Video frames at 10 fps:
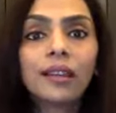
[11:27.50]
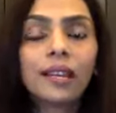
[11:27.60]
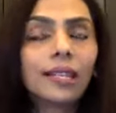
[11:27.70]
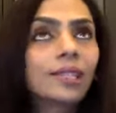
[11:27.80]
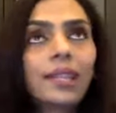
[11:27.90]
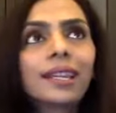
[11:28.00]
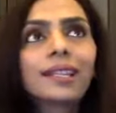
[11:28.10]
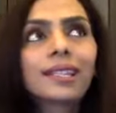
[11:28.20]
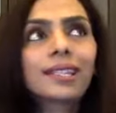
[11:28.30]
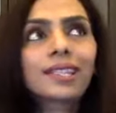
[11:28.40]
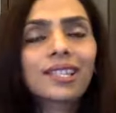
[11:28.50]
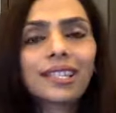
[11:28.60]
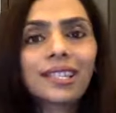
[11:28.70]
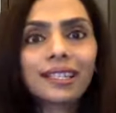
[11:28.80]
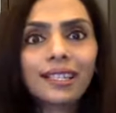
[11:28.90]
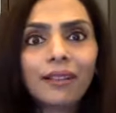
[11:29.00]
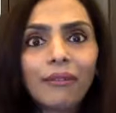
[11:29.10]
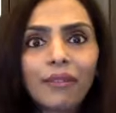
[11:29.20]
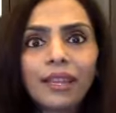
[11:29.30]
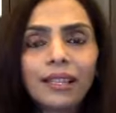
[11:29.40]
It's just that they
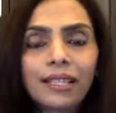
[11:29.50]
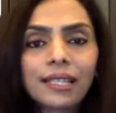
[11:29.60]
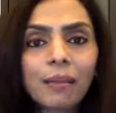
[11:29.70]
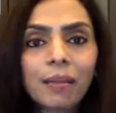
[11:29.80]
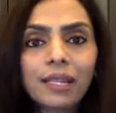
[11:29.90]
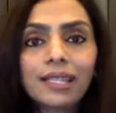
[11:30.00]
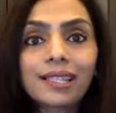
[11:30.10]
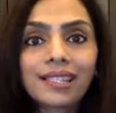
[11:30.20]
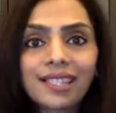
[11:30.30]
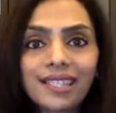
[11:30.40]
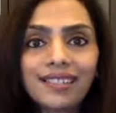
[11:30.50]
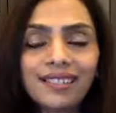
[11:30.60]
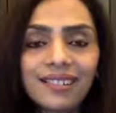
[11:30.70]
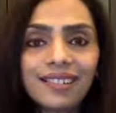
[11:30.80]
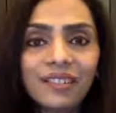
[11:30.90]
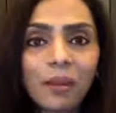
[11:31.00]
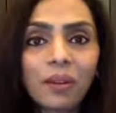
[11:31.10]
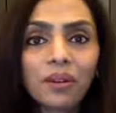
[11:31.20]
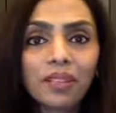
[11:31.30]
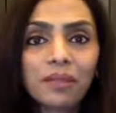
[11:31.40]
feel that somebody's concerned
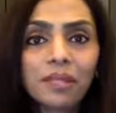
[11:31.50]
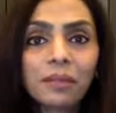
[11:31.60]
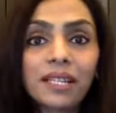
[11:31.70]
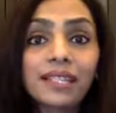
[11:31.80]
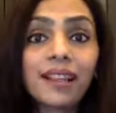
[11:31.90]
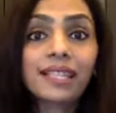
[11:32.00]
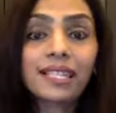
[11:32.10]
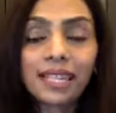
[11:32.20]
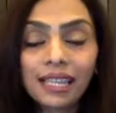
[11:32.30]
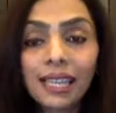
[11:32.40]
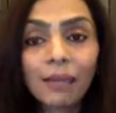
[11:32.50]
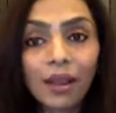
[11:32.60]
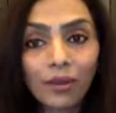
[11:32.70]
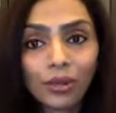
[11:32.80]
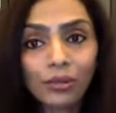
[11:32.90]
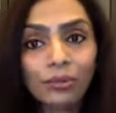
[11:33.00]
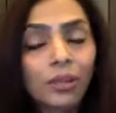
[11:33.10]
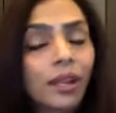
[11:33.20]
about them, somebody's asking them how are you.